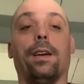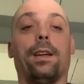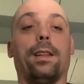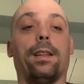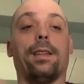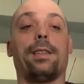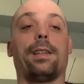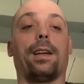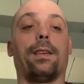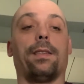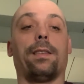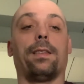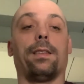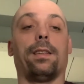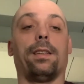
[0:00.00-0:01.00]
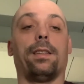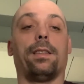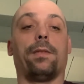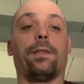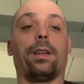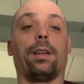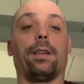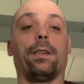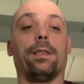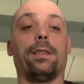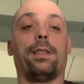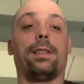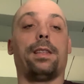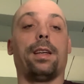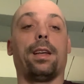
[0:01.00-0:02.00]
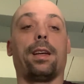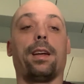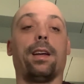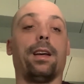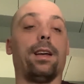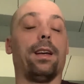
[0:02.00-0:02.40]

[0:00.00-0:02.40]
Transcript: The sound is very good. Tick,